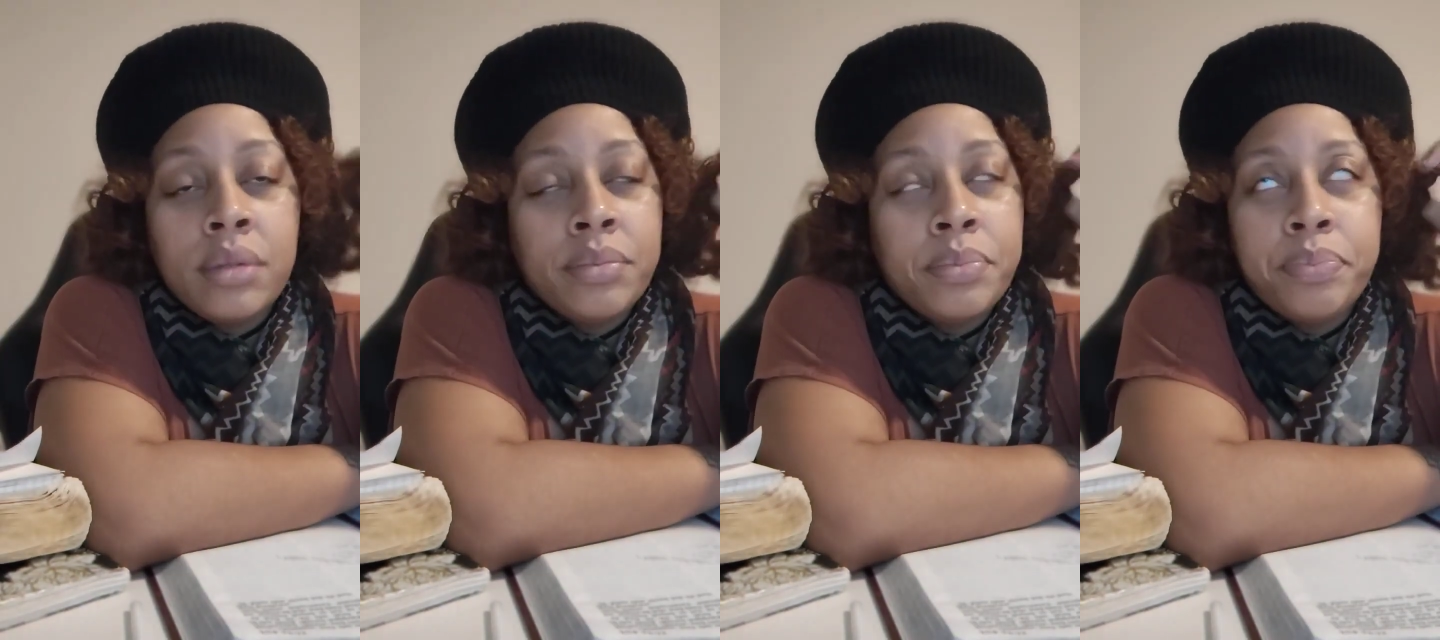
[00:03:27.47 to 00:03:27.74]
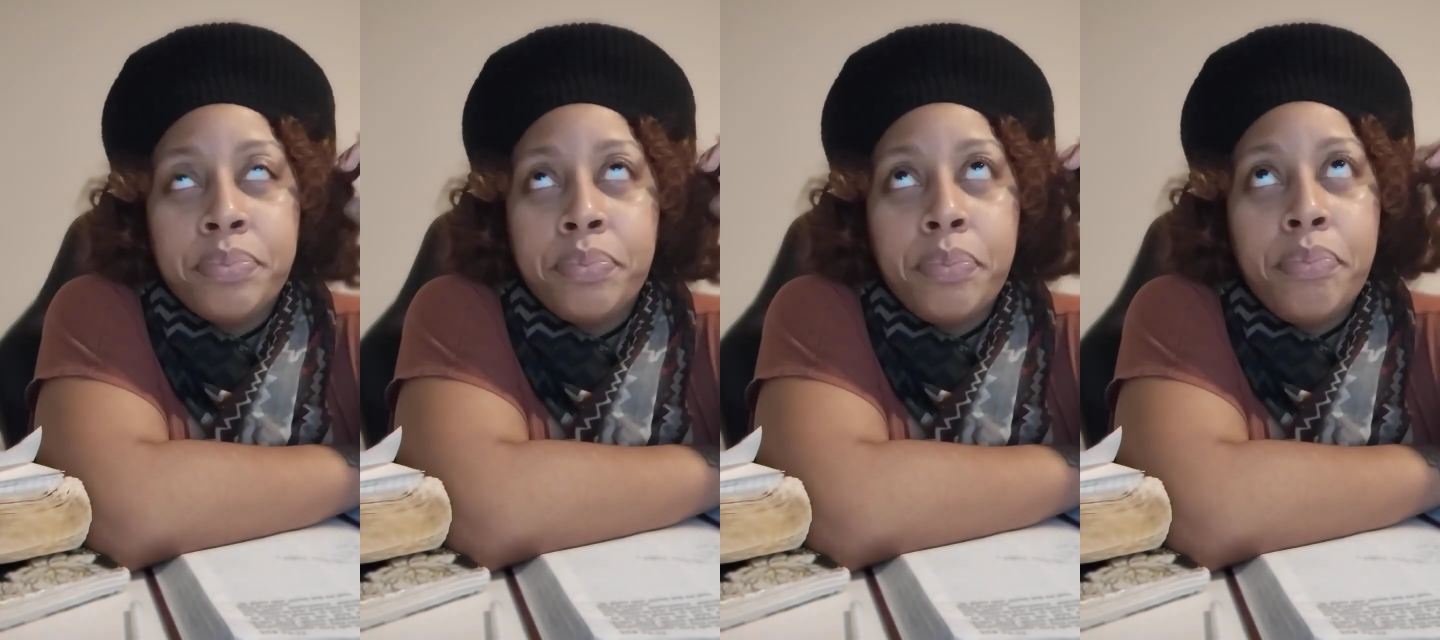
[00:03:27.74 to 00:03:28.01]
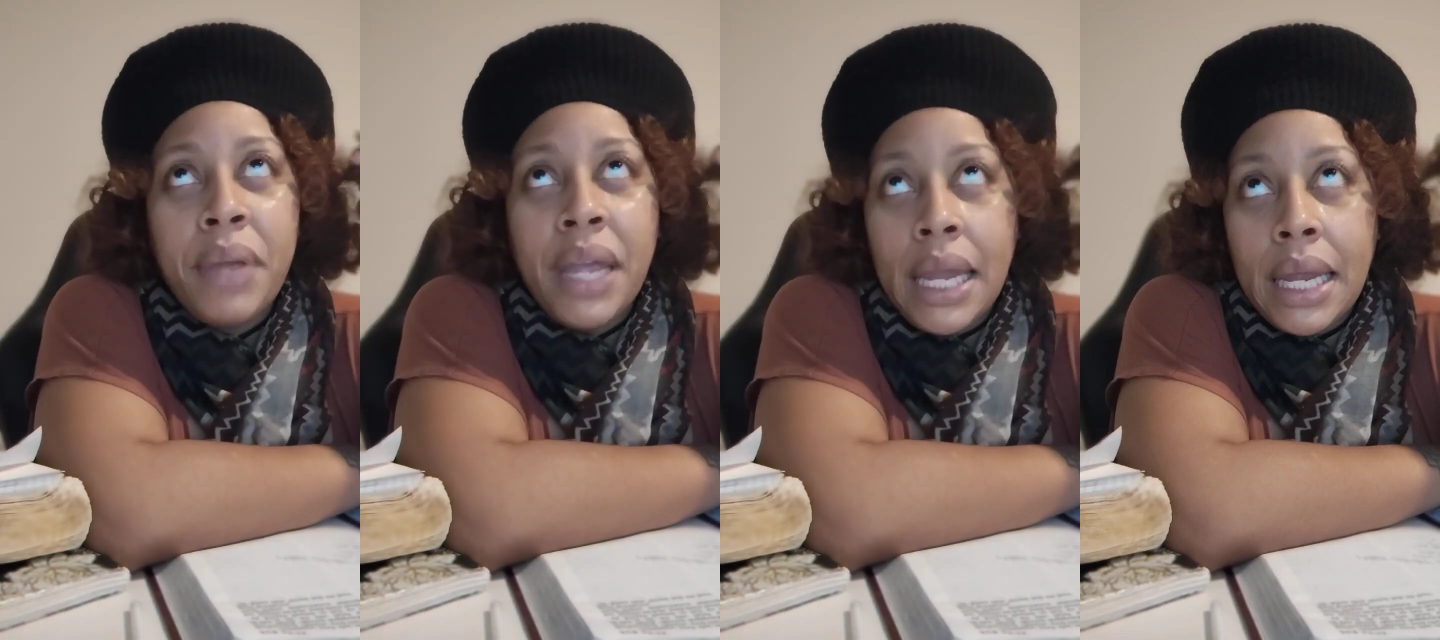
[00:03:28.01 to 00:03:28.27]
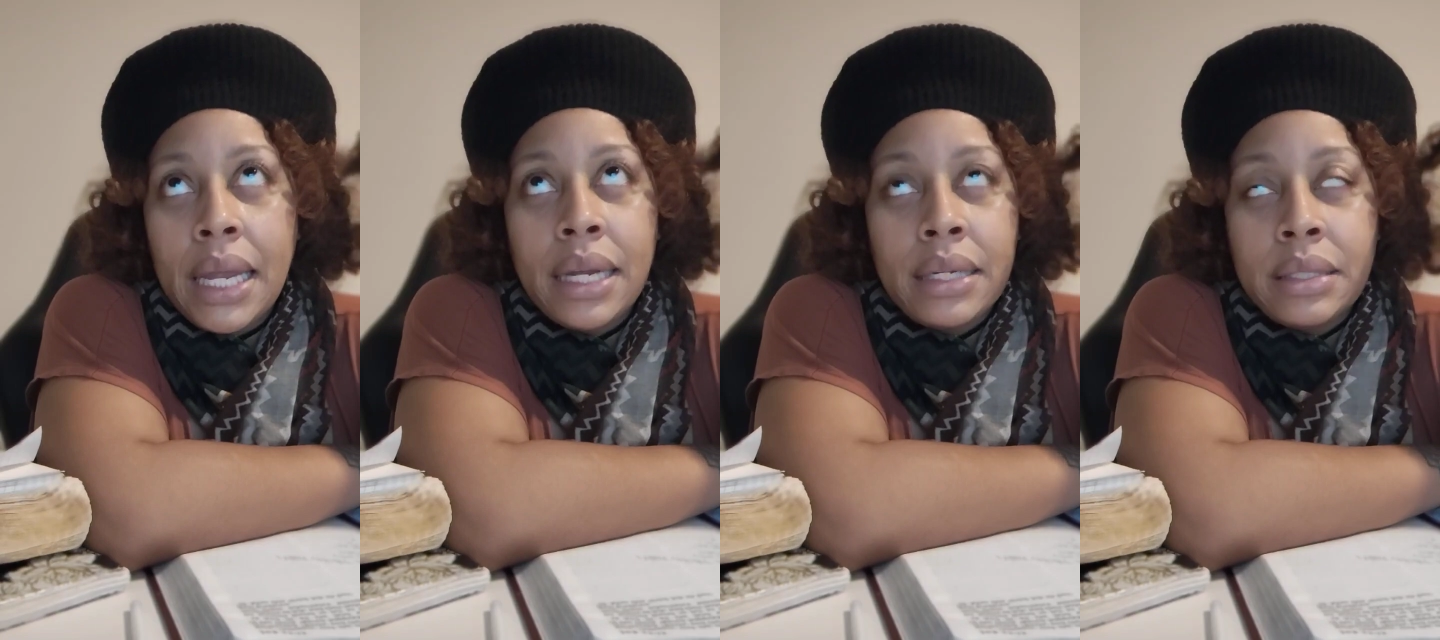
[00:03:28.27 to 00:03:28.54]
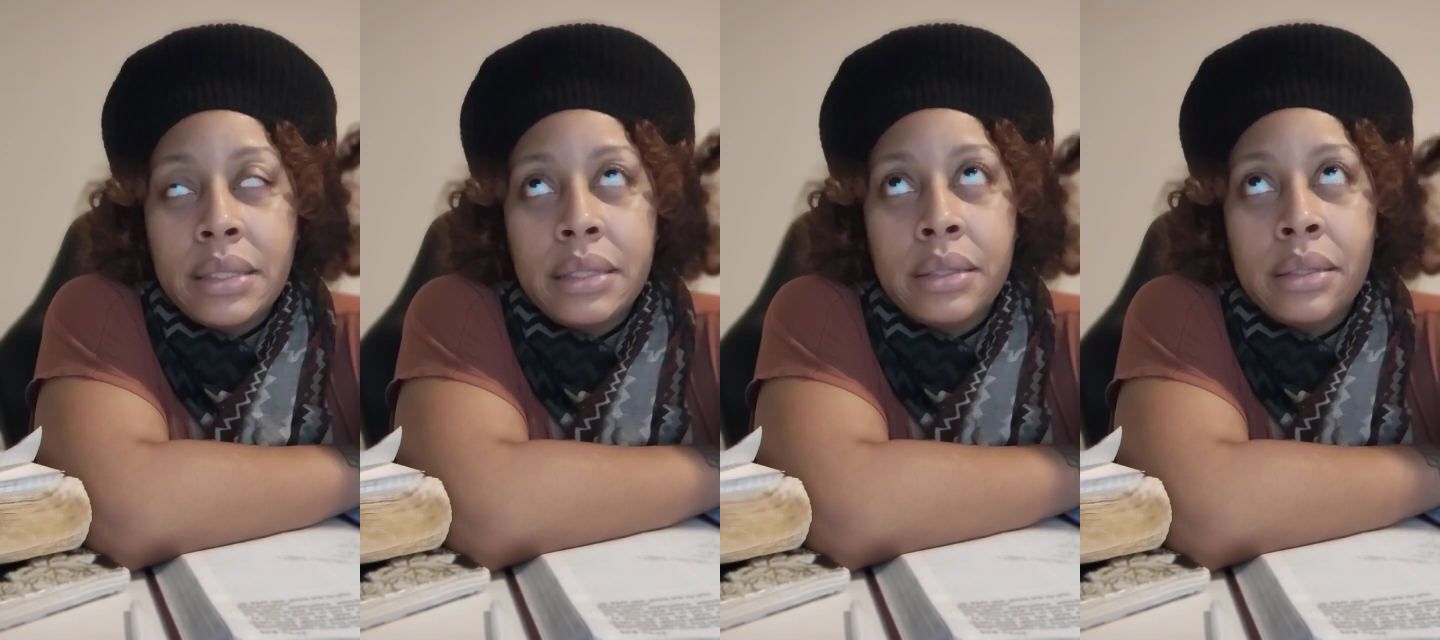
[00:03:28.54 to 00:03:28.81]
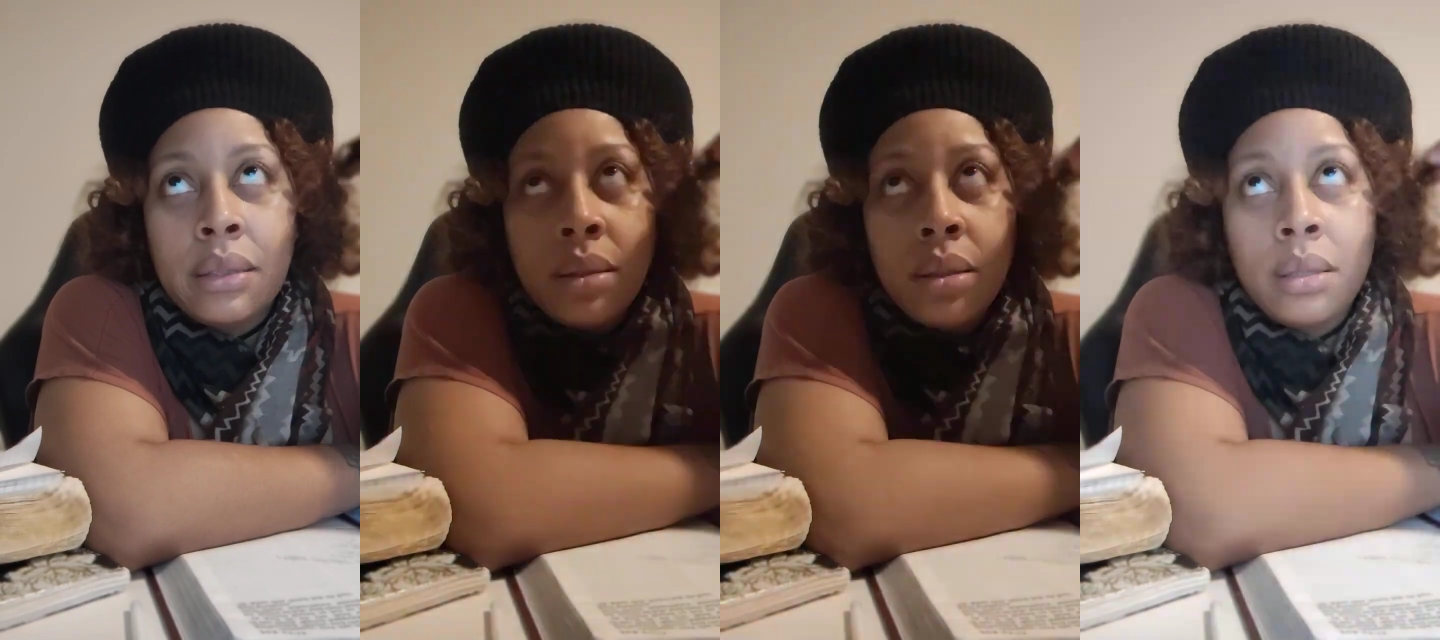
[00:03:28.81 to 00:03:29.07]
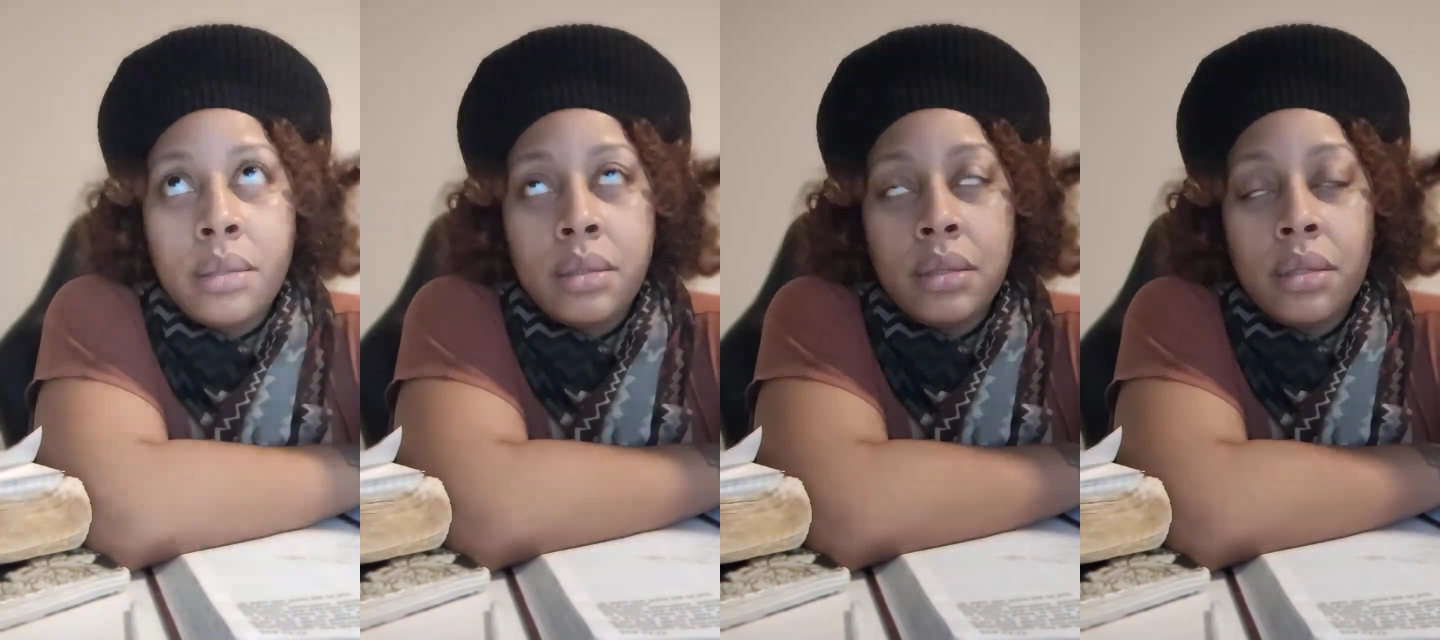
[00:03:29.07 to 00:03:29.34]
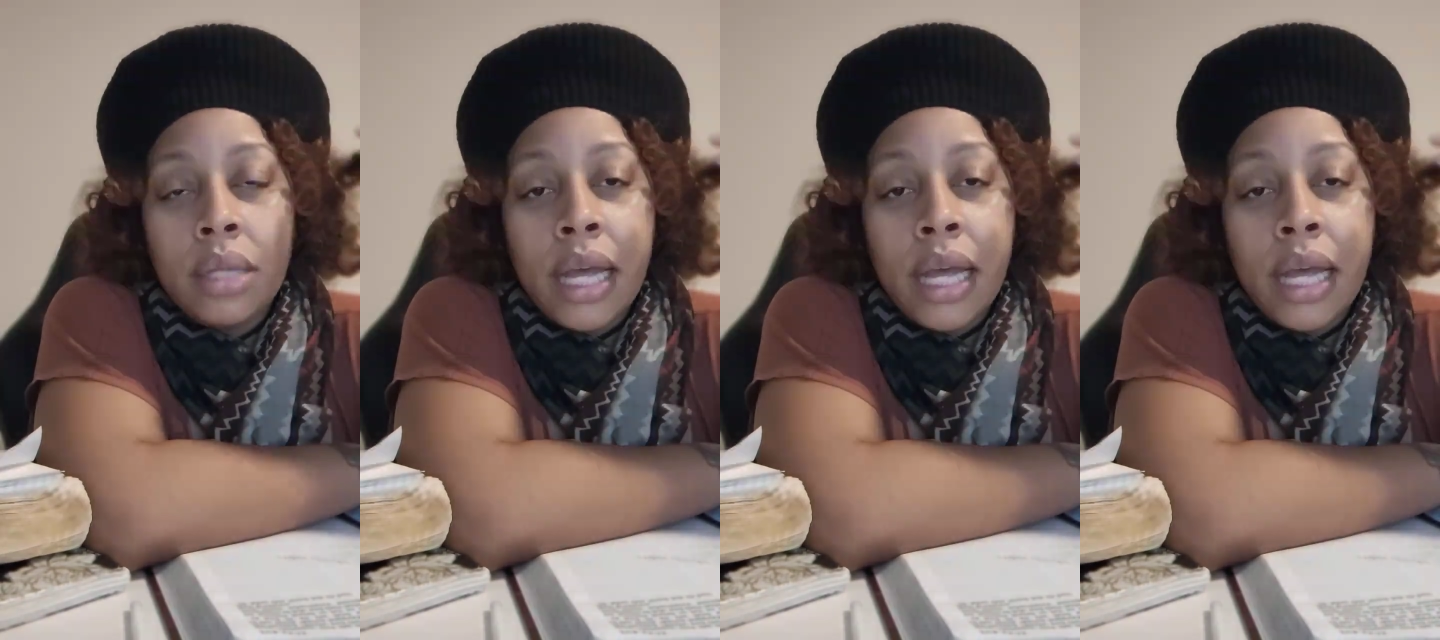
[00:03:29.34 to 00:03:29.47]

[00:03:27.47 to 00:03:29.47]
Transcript: beings that